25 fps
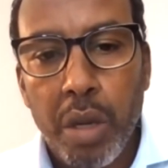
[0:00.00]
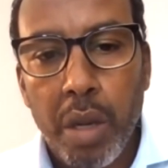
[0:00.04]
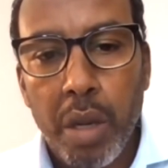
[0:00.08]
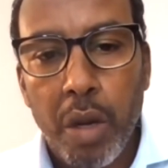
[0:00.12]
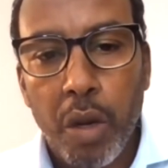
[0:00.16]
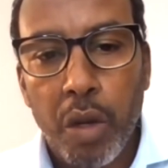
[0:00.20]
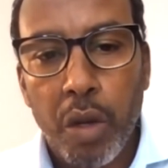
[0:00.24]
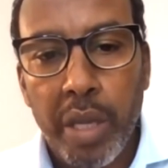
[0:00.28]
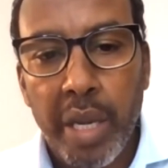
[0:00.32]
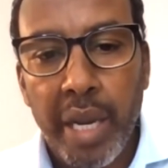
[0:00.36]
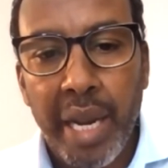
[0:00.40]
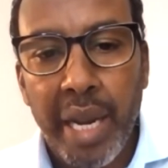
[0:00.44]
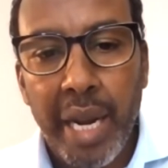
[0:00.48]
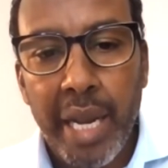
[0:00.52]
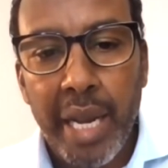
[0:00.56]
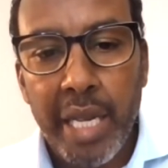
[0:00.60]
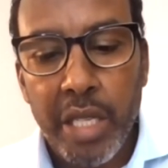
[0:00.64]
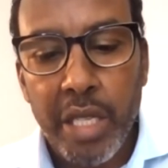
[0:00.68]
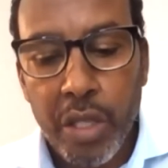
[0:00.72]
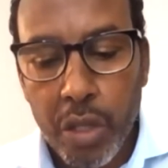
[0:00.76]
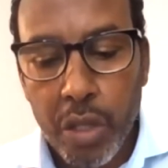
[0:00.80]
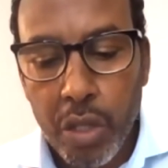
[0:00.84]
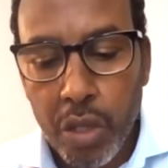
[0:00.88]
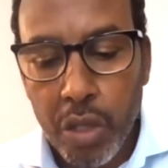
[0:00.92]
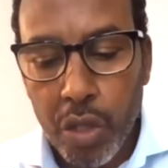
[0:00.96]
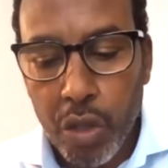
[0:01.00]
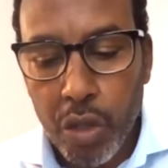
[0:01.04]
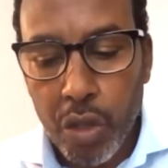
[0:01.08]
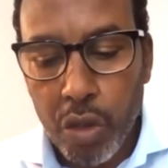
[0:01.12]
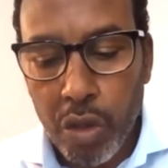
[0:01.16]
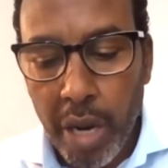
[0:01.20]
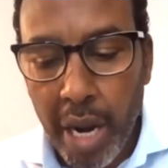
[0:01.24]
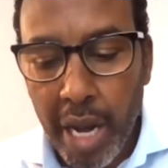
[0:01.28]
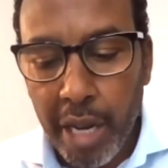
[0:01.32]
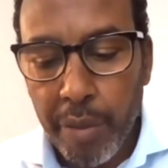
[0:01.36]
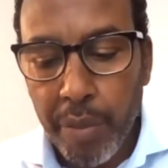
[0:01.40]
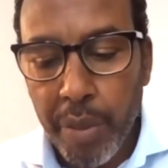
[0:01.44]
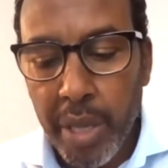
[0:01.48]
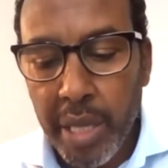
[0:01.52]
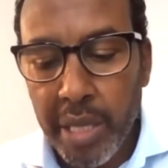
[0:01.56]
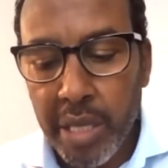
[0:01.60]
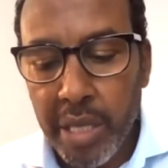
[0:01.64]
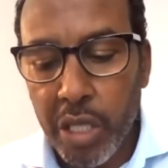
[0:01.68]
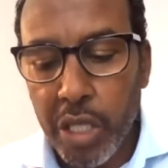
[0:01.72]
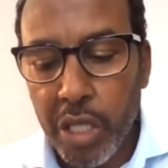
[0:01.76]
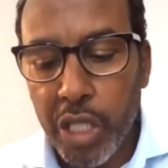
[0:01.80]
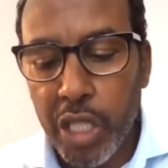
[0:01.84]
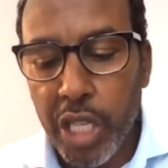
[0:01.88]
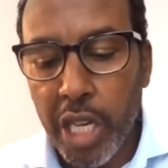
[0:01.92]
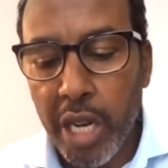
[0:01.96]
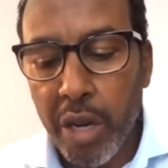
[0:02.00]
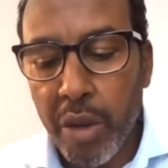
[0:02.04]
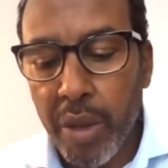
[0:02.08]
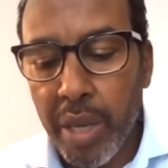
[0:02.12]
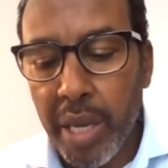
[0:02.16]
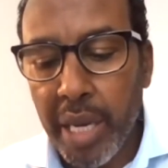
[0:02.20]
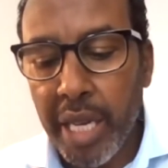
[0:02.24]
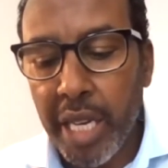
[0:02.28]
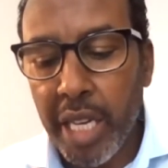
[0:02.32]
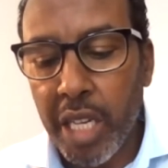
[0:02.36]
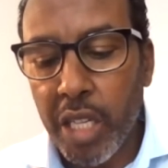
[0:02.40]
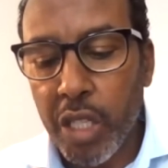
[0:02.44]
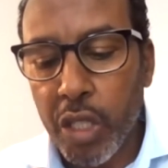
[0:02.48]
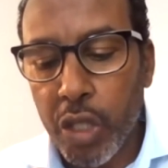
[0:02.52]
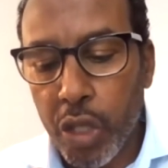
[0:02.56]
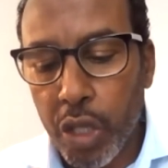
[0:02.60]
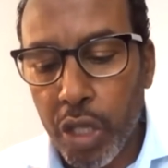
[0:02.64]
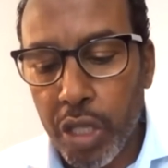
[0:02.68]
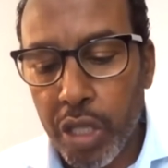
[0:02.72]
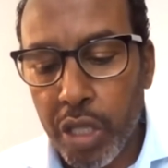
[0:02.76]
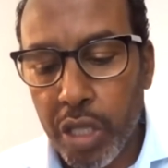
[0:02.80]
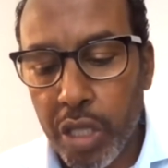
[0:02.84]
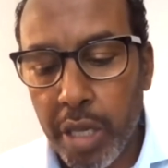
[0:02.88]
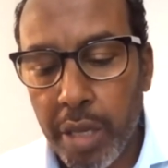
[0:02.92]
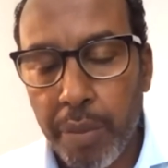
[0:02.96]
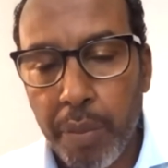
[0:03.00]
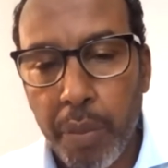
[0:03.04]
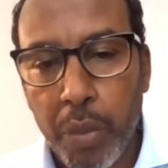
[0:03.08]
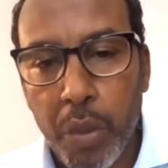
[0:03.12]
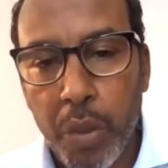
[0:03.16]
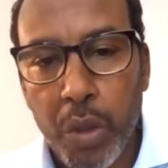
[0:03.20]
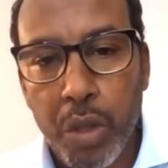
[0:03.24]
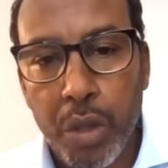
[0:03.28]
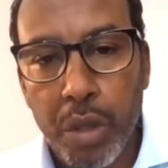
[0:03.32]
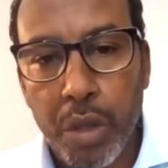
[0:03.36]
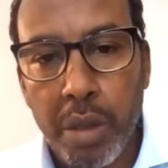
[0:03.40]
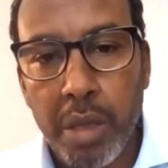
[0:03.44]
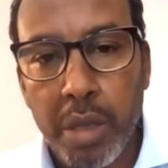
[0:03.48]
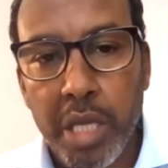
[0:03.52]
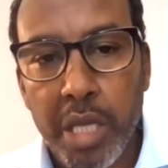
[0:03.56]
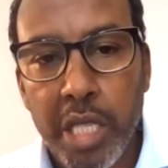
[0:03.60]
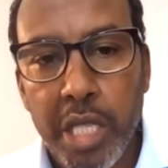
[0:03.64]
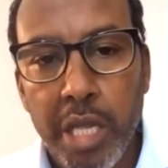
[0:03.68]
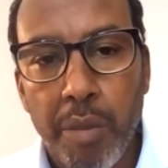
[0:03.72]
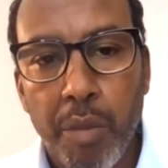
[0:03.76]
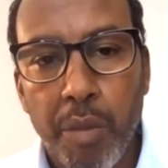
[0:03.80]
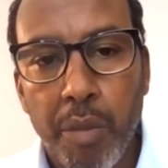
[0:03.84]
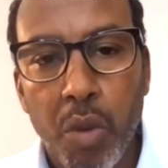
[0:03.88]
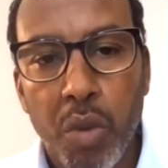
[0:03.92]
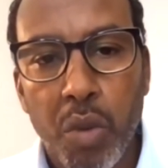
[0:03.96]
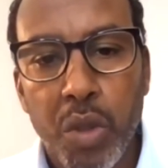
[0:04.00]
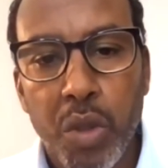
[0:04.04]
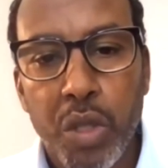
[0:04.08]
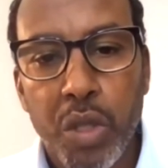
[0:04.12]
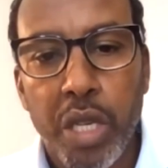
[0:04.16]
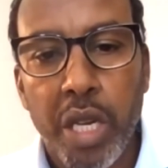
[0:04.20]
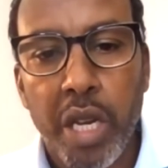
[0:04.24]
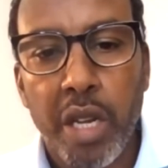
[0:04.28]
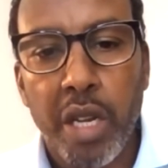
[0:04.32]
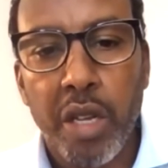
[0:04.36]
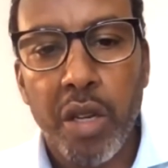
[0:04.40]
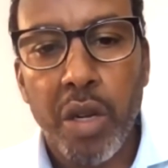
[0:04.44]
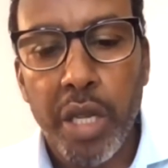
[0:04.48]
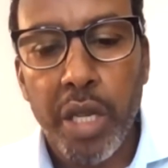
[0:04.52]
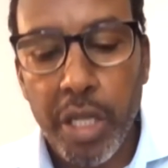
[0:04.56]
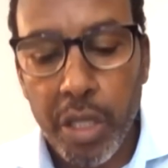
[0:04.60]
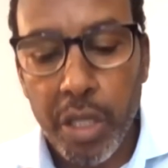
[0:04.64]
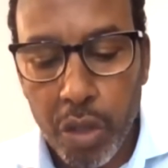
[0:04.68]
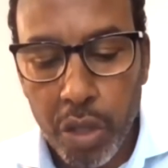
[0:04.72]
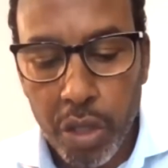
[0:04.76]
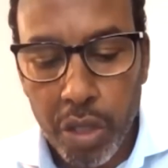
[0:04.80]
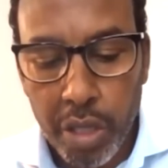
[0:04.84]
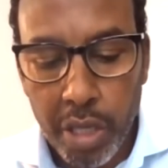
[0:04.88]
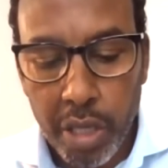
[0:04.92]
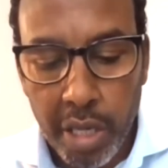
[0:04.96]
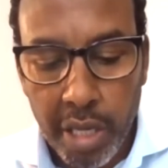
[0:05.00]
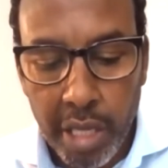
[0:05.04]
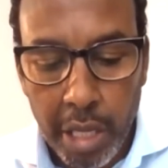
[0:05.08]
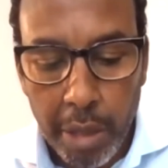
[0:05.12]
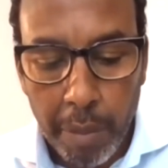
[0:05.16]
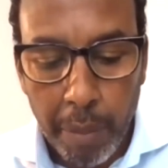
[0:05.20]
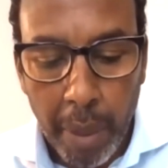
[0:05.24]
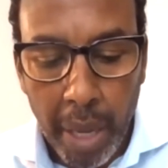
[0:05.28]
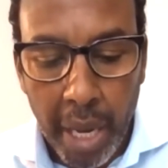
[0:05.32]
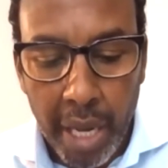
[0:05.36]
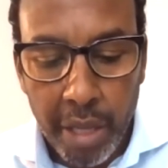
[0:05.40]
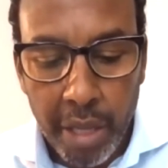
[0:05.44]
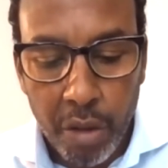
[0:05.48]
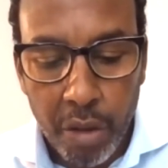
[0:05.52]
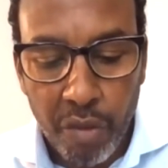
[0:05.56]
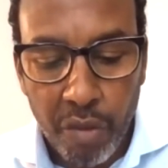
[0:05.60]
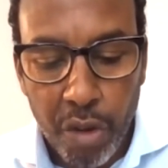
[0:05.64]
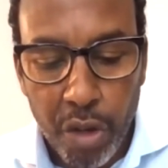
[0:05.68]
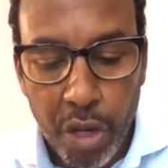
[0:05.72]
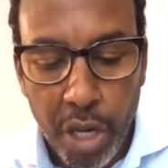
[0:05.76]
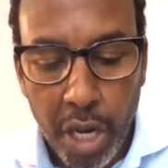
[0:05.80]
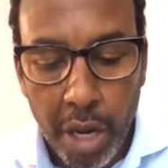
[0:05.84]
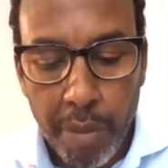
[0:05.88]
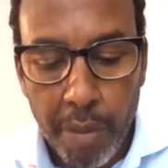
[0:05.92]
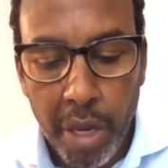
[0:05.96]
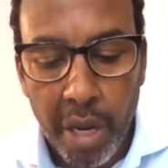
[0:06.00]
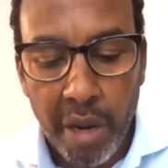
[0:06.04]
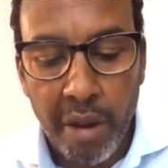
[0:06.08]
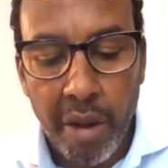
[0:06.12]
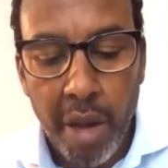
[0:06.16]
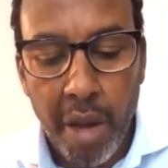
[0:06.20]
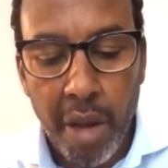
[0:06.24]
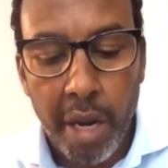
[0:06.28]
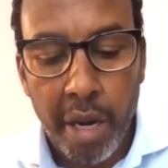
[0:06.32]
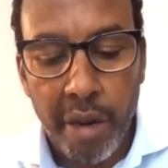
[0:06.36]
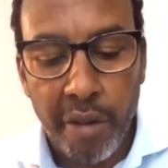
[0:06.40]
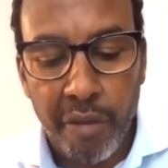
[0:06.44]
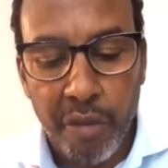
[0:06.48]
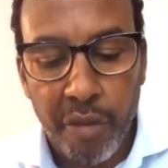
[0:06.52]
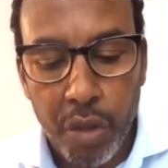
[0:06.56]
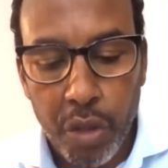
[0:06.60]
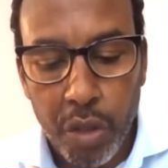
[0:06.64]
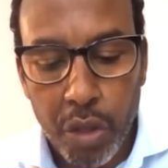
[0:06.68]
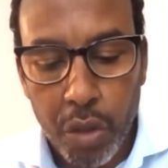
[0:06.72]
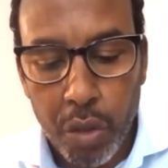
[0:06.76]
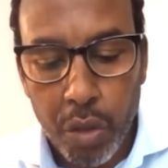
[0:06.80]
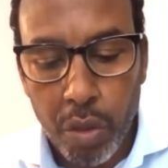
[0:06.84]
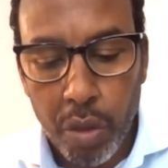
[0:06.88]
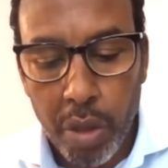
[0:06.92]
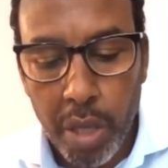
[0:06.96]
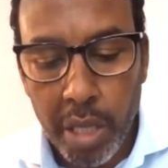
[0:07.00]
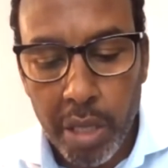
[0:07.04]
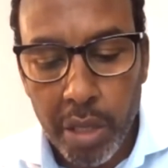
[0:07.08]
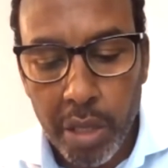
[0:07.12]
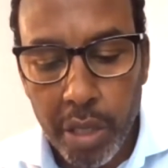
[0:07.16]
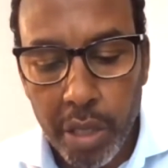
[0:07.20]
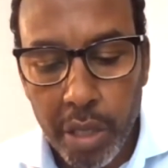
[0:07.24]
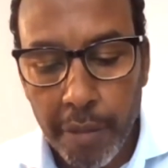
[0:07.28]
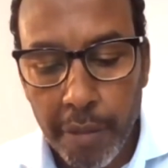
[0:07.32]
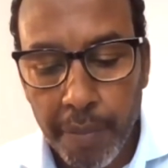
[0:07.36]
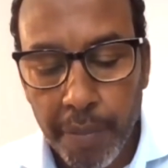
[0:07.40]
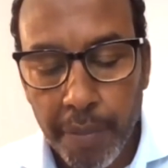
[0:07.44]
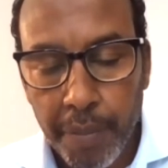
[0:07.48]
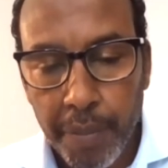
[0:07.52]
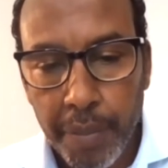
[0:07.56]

Dr. Glaze struck me as a genuinely interested person, someone who's genuinely interested in the plight of newcomer and refugee students.